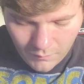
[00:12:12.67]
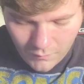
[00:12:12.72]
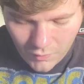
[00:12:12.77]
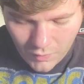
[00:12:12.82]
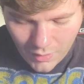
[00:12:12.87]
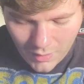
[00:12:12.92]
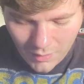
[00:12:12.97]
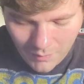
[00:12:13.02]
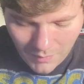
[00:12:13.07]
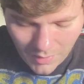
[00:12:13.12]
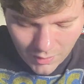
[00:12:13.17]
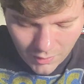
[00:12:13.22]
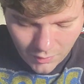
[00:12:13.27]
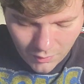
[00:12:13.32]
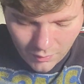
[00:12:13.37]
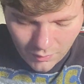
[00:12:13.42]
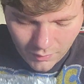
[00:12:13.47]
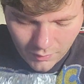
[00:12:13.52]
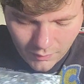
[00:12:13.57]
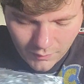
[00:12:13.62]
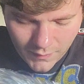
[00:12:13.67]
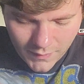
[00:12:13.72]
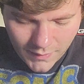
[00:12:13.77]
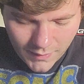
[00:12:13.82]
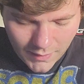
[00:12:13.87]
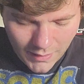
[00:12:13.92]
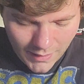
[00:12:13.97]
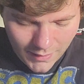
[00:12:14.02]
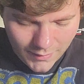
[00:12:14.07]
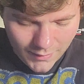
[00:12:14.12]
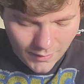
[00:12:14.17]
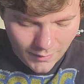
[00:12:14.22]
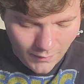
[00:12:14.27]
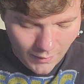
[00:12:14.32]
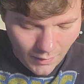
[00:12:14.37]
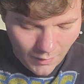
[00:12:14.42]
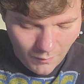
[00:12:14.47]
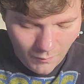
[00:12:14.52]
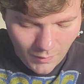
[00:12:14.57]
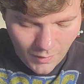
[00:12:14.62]
Trying to make sure it stays in
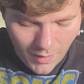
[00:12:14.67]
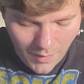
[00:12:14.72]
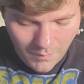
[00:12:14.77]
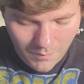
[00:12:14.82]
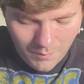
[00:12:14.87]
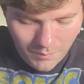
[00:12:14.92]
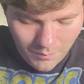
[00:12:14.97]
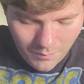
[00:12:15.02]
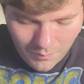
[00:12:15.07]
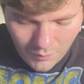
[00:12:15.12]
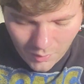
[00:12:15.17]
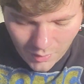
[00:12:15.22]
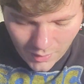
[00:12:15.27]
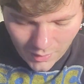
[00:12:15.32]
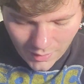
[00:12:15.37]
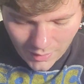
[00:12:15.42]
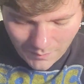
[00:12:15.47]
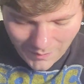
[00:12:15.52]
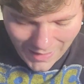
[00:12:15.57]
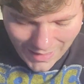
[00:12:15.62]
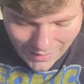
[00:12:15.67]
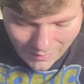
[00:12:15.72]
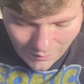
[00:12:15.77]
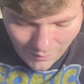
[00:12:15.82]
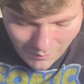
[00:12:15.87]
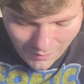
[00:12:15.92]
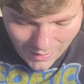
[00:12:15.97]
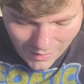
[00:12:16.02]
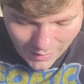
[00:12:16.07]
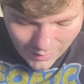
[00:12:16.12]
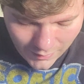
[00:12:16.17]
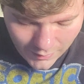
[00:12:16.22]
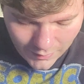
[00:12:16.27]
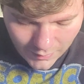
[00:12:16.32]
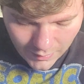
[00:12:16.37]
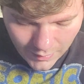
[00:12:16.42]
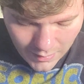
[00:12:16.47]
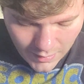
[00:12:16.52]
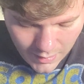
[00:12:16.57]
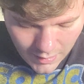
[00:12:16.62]
there when I put it back in the box.
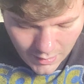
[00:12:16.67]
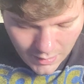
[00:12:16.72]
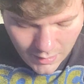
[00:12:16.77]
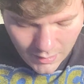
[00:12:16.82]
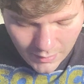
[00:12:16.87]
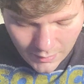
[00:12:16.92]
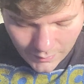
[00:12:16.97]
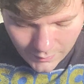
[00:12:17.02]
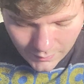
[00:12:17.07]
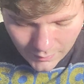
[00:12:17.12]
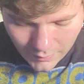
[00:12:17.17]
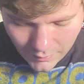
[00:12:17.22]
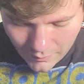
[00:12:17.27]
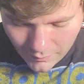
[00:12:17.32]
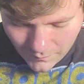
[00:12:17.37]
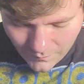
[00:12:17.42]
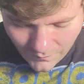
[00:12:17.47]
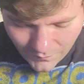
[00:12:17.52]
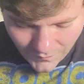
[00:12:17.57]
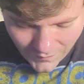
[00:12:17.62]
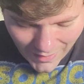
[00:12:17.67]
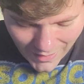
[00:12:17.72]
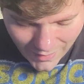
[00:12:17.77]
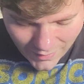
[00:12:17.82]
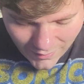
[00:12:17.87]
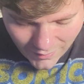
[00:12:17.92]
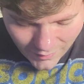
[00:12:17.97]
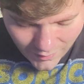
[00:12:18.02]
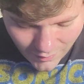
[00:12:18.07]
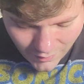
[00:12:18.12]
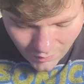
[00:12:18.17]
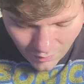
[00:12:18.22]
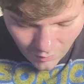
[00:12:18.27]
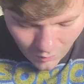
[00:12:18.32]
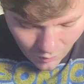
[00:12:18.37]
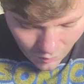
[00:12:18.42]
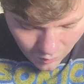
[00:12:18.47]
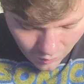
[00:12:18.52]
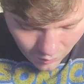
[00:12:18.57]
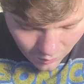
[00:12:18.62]
That is
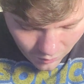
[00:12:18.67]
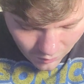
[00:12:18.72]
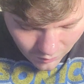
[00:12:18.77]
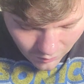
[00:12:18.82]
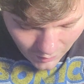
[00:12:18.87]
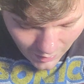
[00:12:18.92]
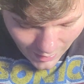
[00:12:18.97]
so cool.